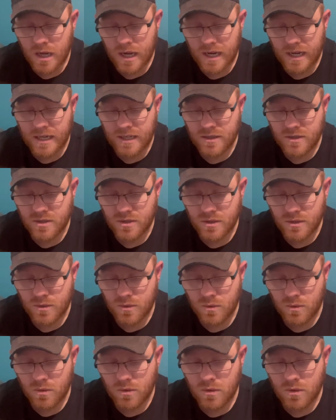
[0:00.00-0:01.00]
It's,
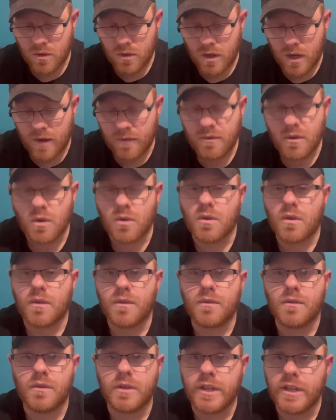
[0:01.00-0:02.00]
I've looked
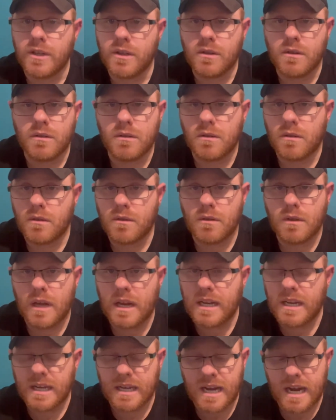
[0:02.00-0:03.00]
on
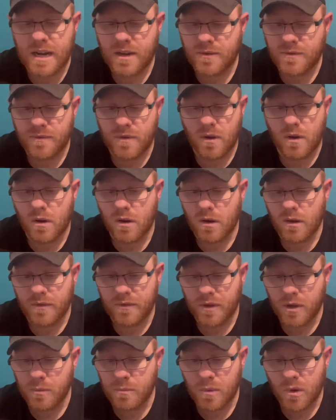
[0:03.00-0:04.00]
internet for a
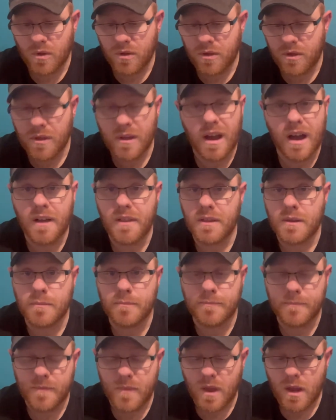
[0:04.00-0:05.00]
few months at them